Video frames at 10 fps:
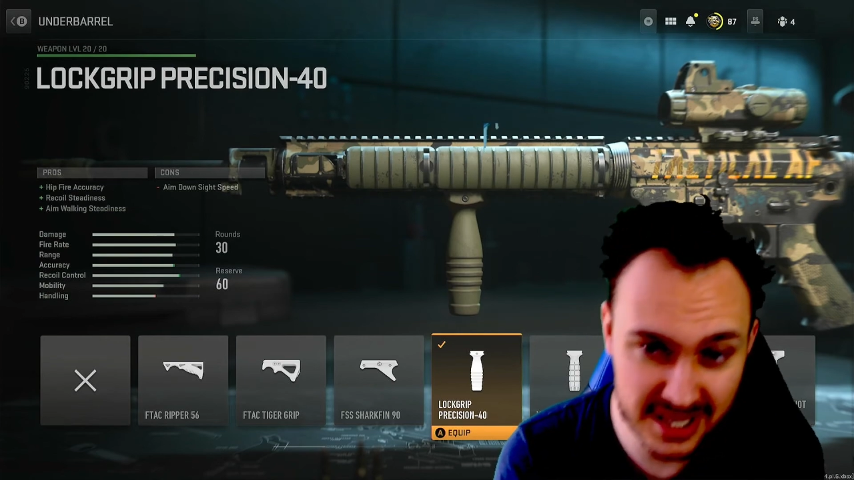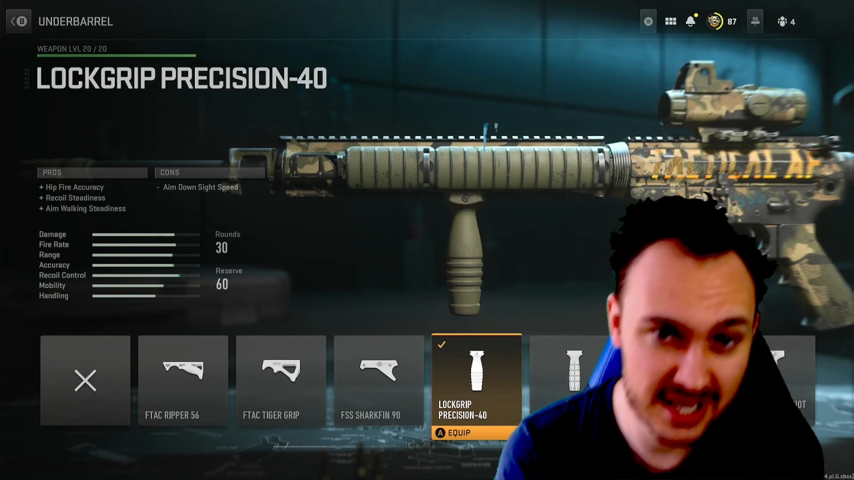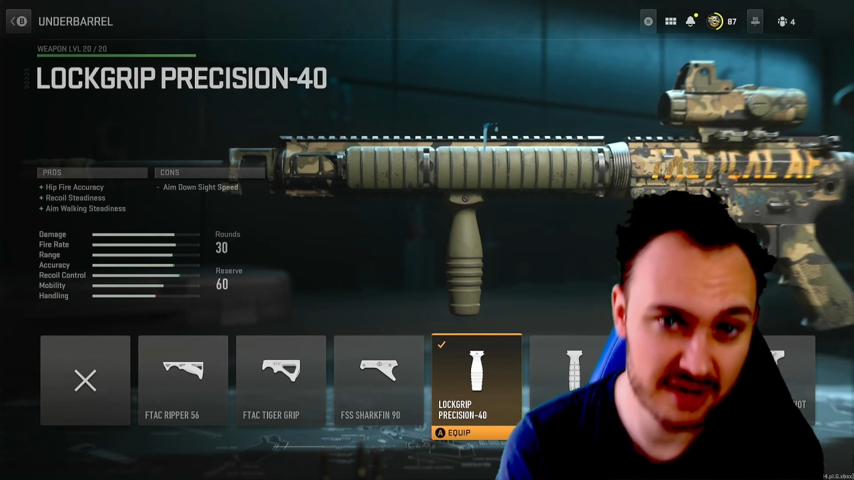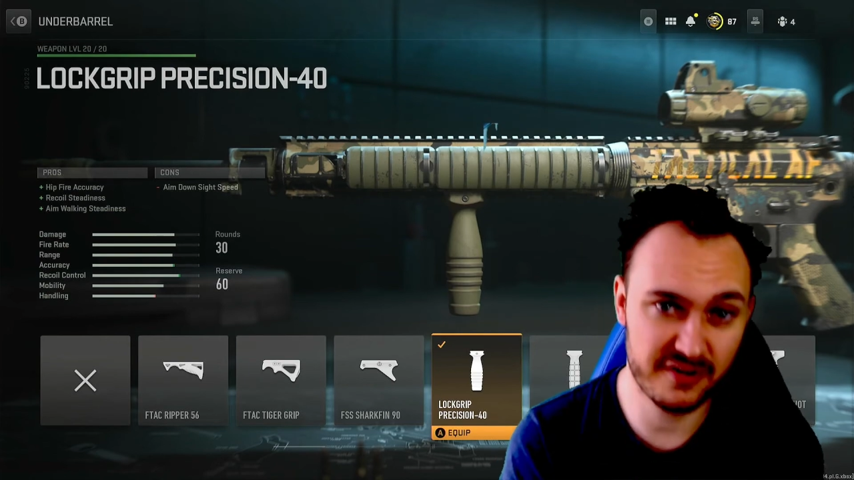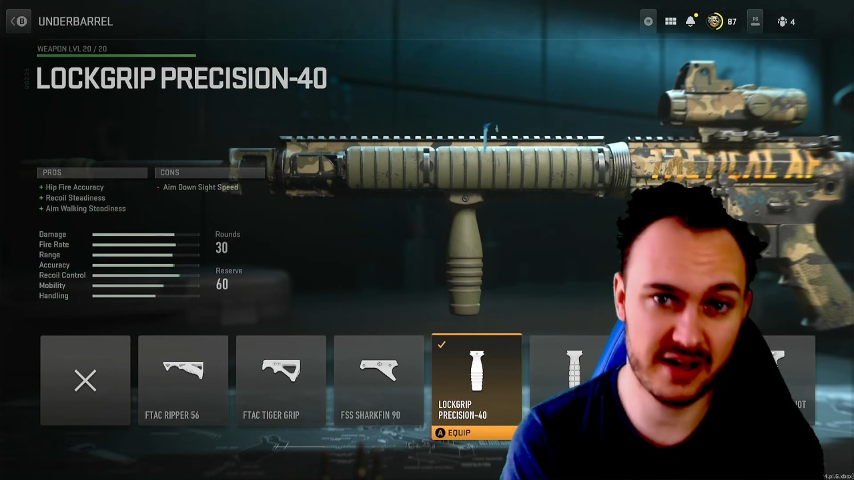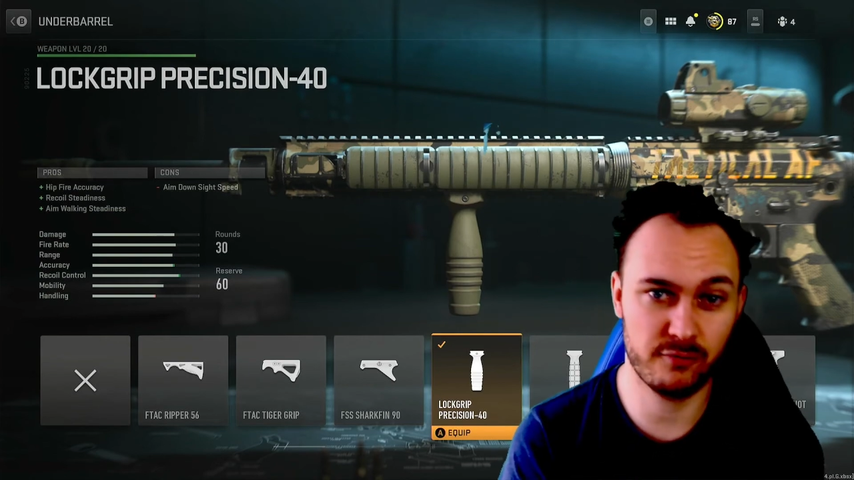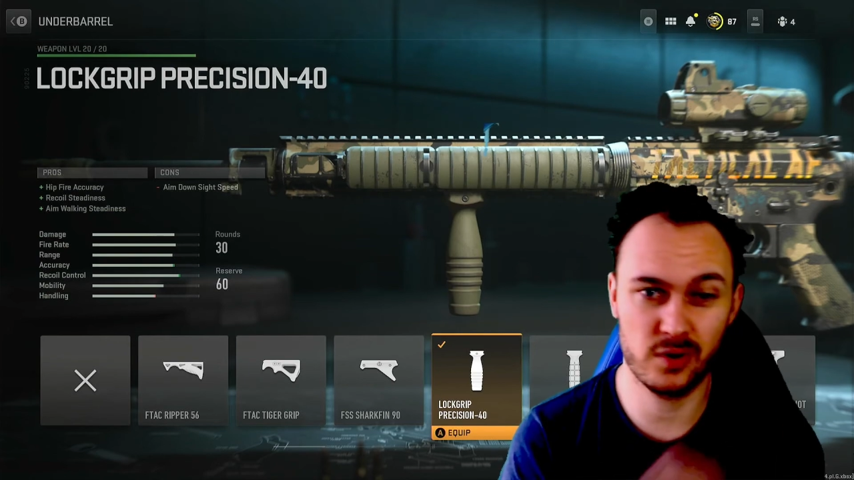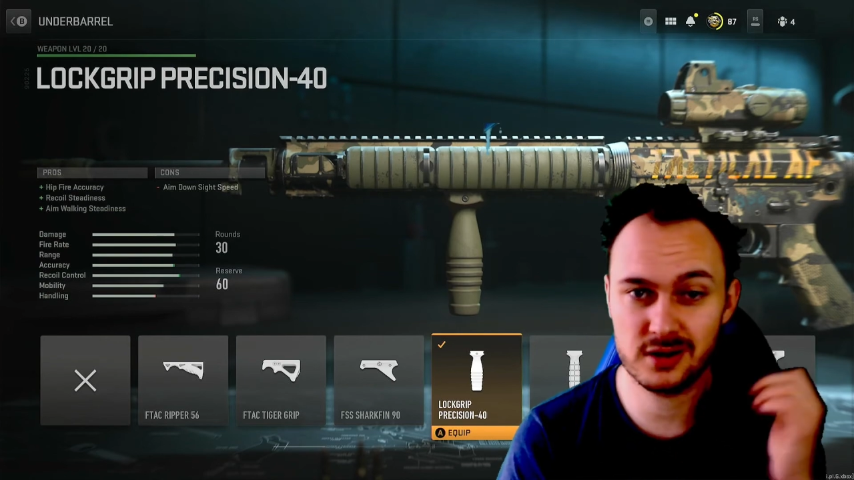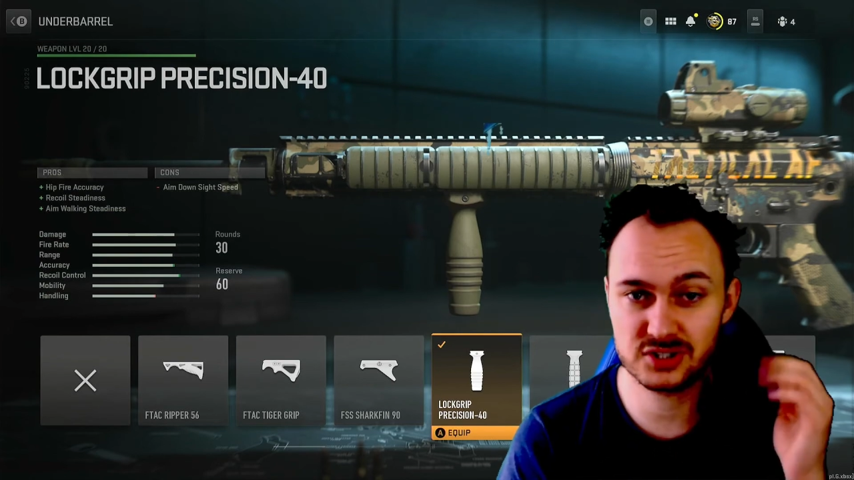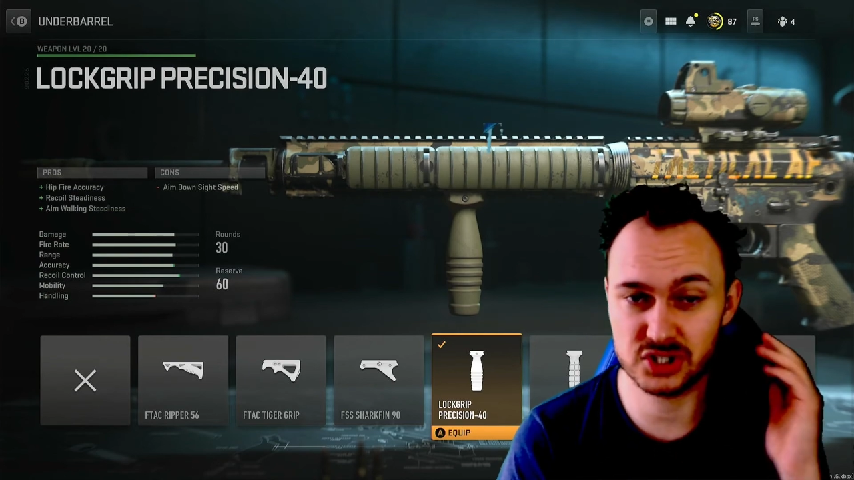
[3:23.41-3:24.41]
for if we
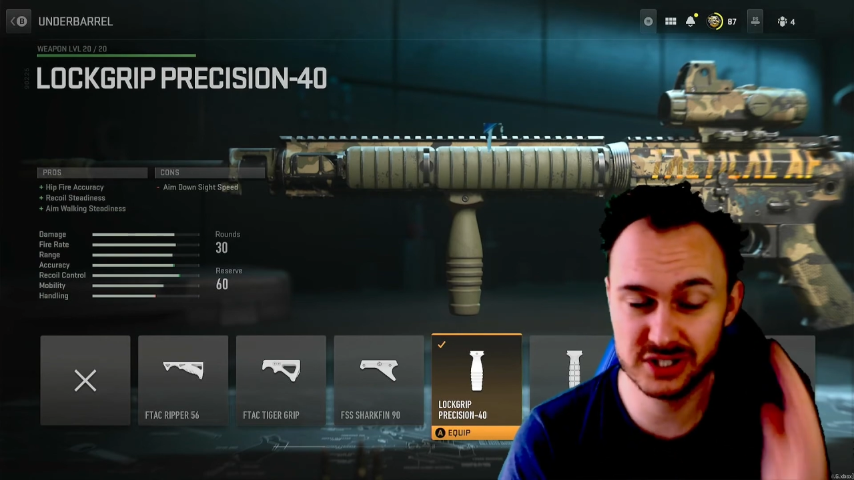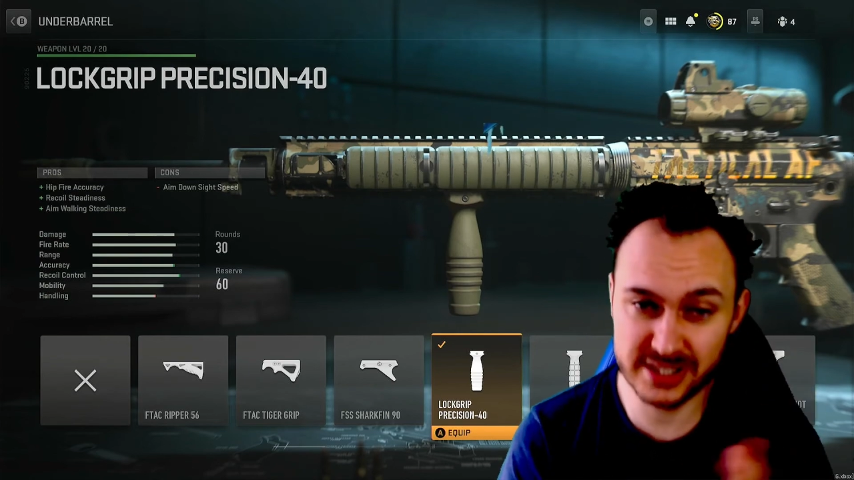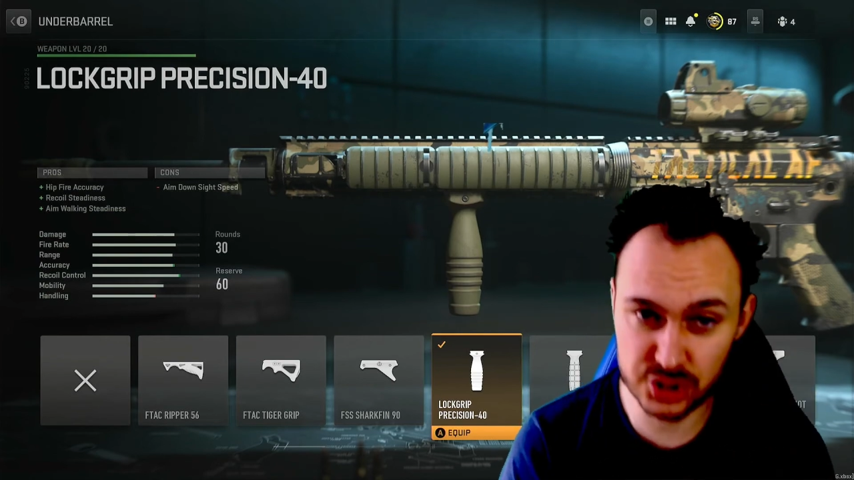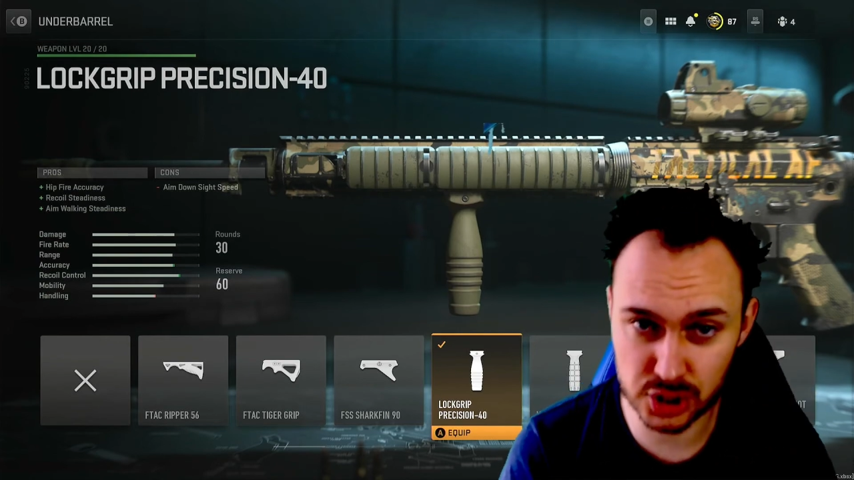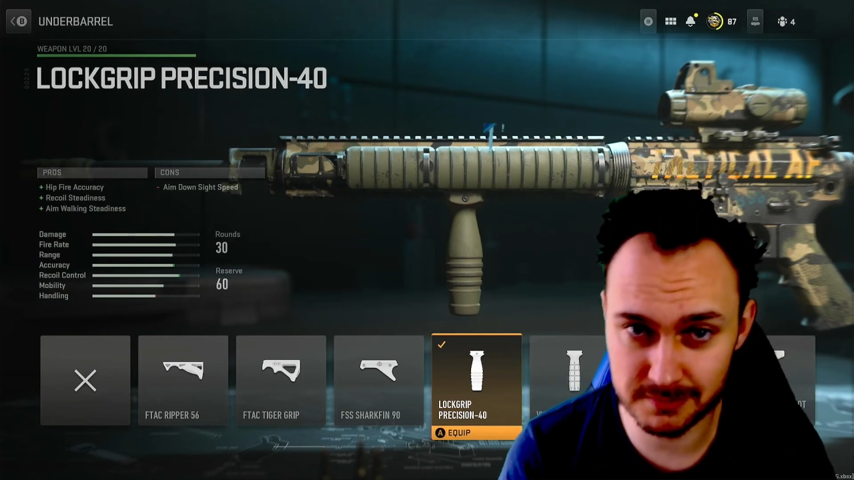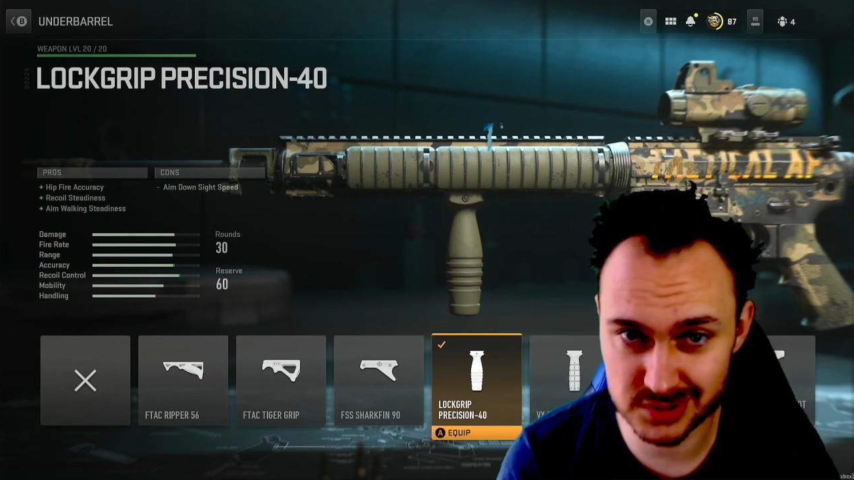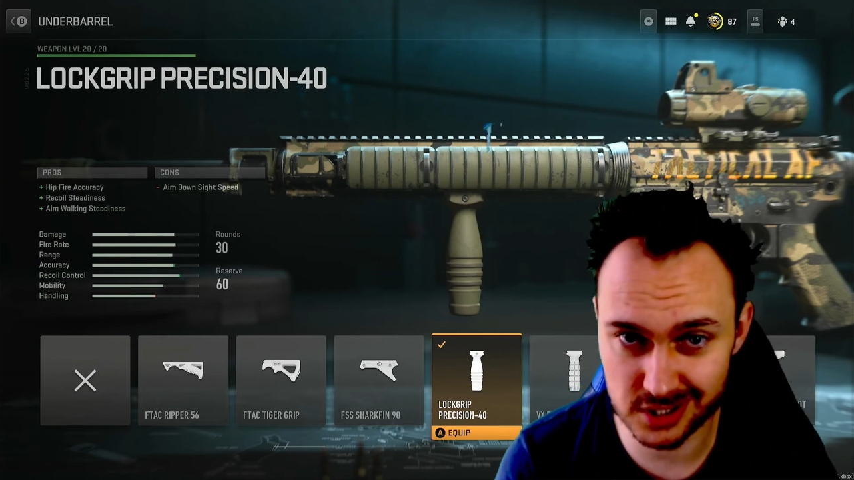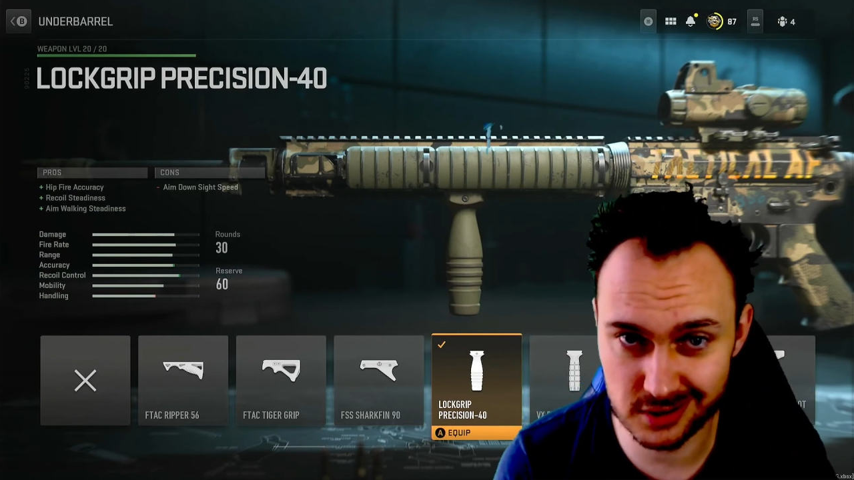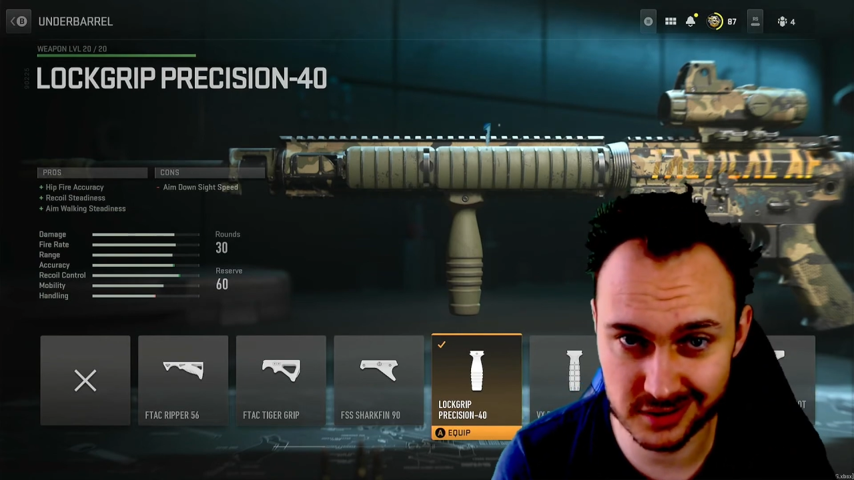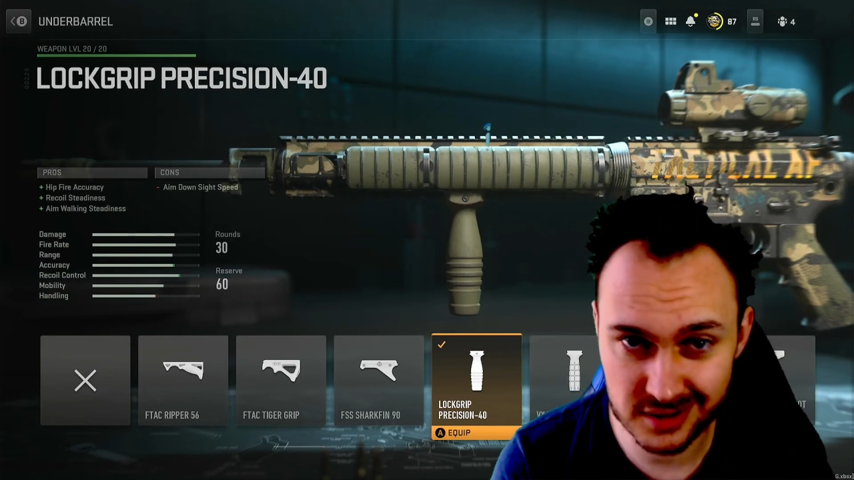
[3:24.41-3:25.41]
are suddenly jumped
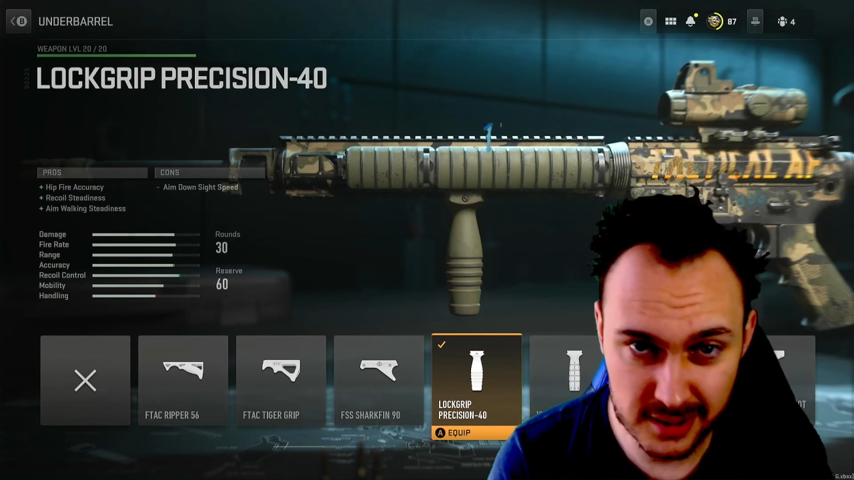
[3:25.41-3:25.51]
on